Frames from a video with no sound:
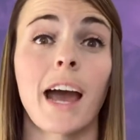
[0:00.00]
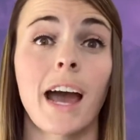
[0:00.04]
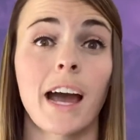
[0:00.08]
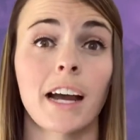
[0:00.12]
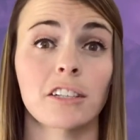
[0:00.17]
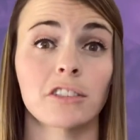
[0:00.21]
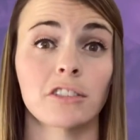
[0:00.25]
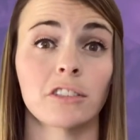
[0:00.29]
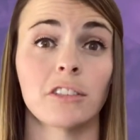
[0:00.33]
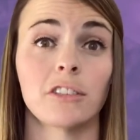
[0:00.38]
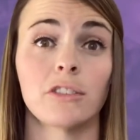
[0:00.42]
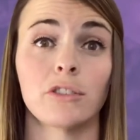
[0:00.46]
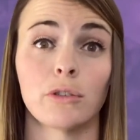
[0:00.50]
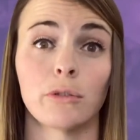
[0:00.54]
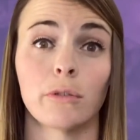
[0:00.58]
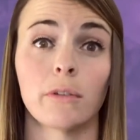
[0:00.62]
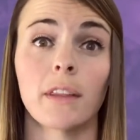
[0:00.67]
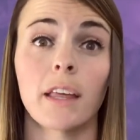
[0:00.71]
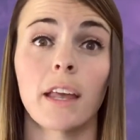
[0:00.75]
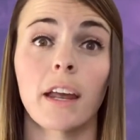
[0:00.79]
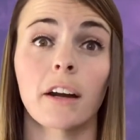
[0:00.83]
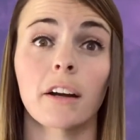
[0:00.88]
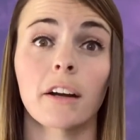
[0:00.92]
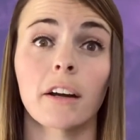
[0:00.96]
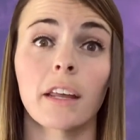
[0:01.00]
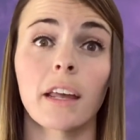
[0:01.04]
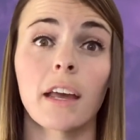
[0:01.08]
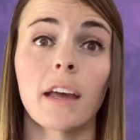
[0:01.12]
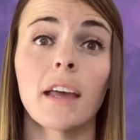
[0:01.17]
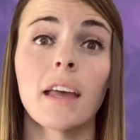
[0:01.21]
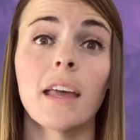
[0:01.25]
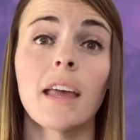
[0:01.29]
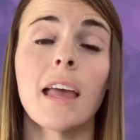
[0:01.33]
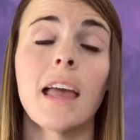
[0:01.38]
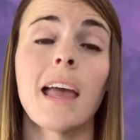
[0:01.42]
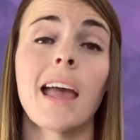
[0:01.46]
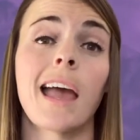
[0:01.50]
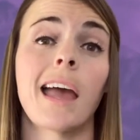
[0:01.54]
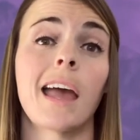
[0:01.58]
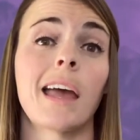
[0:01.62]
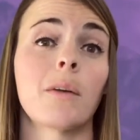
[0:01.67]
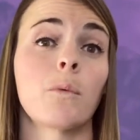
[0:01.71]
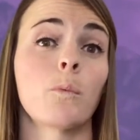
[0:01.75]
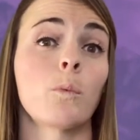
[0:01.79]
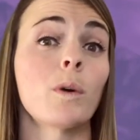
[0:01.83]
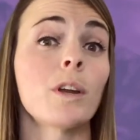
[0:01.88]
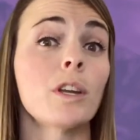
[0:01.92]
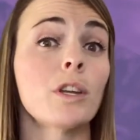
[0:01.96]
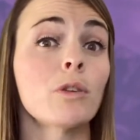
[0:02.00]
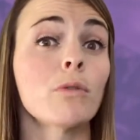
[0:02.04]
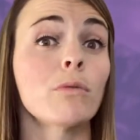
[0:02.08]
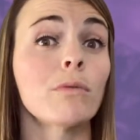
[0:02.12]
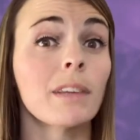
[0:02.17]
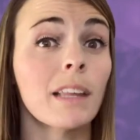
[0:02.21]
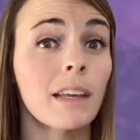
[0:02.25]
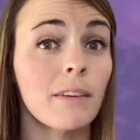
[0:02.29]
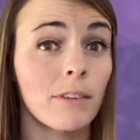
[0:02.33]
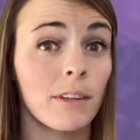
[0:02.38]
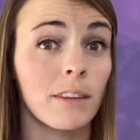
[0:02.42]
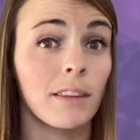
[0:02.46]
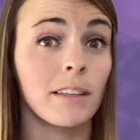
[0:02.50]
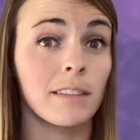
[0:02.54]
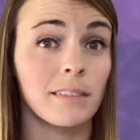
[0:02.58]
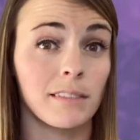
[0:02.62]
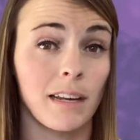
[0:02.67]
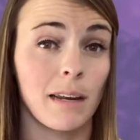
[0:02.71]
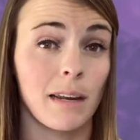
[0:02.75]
actually do in the area and when you live in these